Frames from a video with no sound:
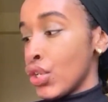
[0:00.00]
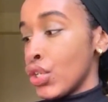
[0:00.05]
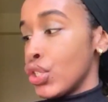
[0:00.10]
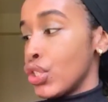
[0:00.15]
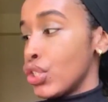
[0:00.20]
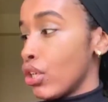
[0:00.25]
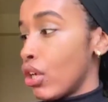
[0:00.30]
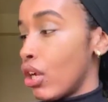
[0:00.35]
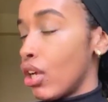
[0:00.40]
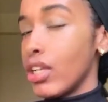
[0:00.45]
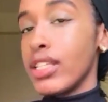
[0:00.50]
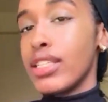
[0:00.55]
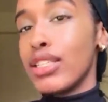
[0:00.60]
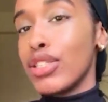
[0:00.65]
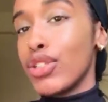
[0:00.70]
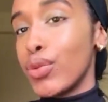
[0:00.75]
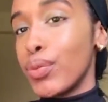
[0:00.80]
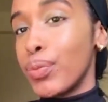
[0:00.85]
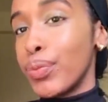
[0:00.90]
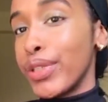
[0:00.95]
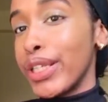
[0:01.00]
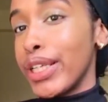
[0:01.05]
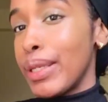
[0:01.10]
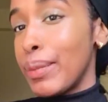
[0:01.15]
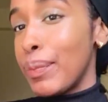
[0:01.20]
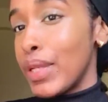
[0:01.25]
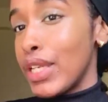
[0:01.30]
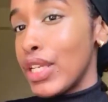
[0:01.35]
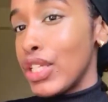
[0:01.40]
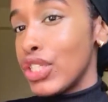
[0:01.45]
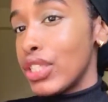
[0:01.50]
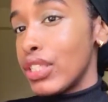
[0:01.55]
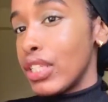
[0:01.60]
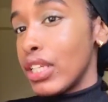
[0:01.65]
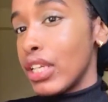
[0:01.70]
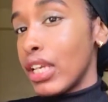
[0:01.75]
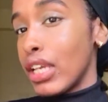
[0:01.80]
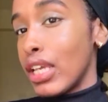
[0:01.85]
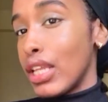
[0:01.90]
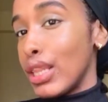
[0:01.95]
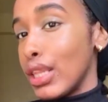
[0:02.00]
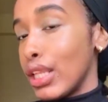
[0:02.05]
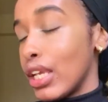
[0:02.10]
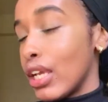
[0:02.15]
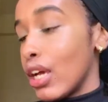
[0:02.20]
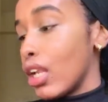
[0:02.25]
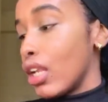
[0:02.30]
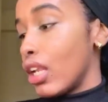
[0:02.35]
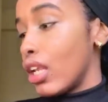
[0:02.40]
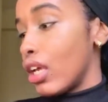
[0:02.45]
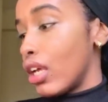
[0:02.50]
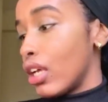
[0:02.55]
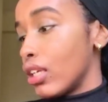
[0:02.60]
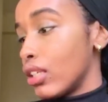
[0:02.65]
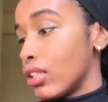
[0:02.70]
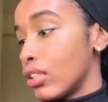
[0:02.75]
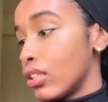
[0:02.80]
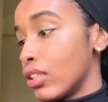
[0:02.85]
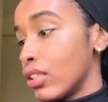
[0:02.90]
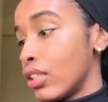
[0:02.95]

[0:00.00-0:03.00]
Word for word: Charlotte Tilbury Beach Stick in the colour